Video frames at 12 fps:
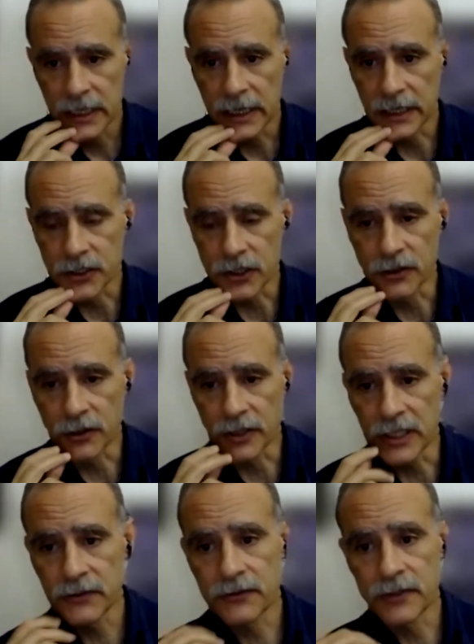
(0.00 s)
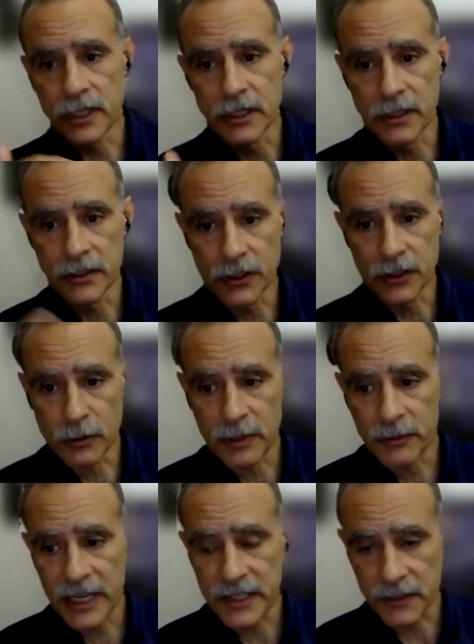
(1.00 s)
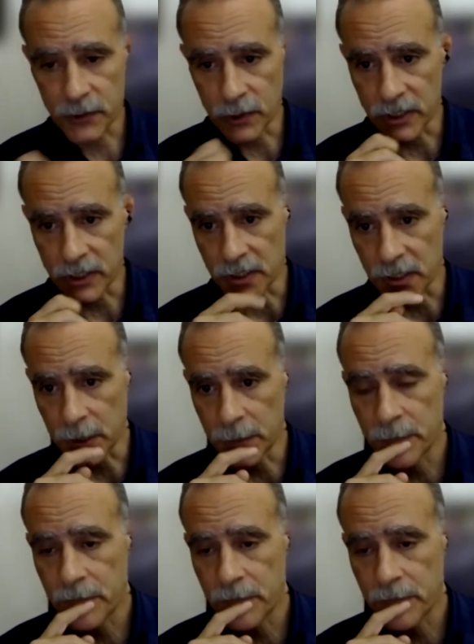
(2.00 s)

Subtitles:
and John O'Keefe, the Nobel Prize a few years ago.